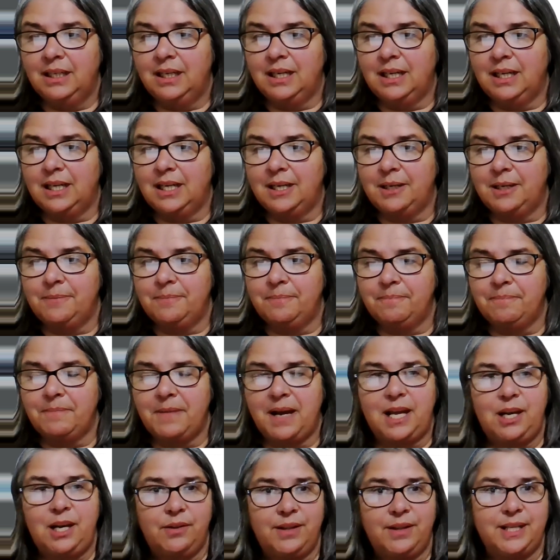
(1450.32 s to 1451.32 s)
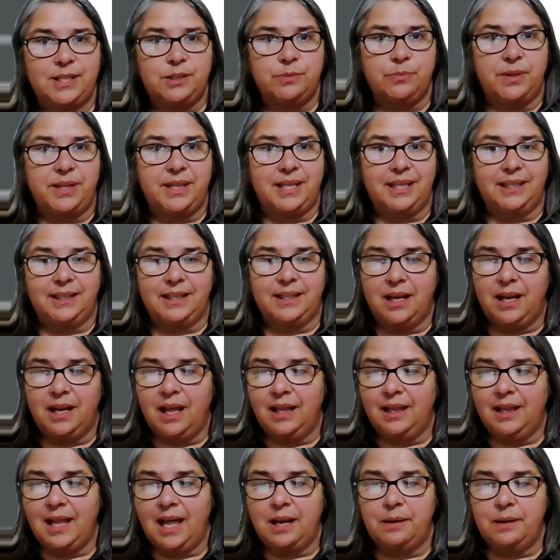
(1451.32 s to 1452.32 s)
I know that's one thing that
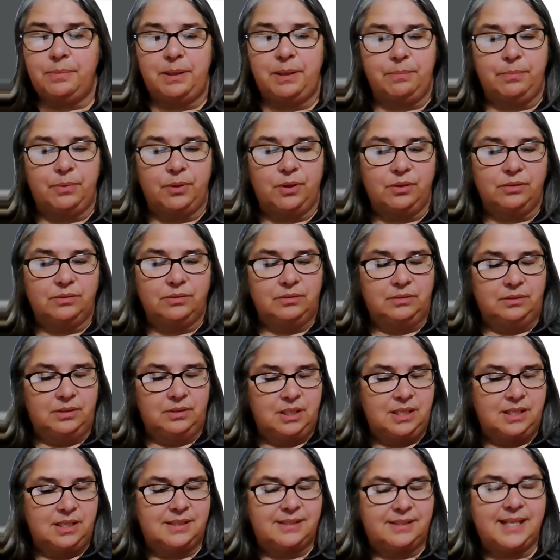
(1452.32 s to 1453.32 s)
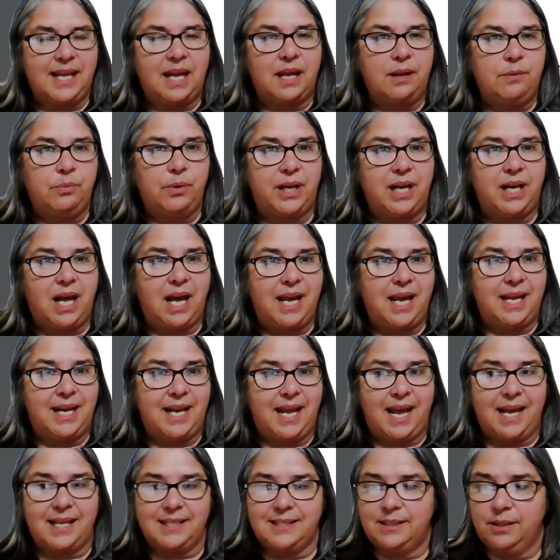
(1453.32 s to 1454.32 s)
a lot of people said when I had
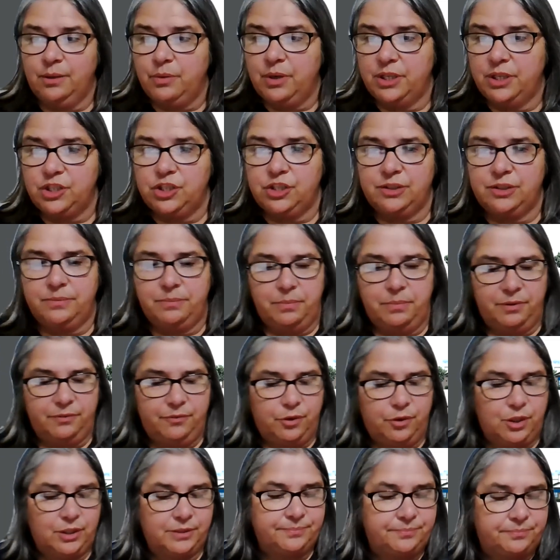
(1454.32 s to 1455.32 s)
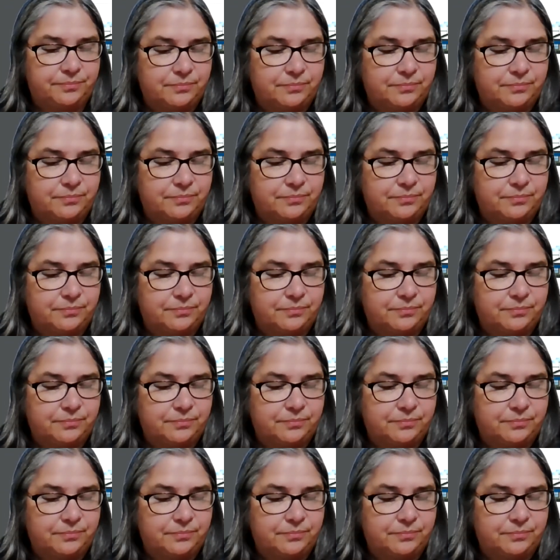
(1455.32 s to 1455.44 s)
asked the question before.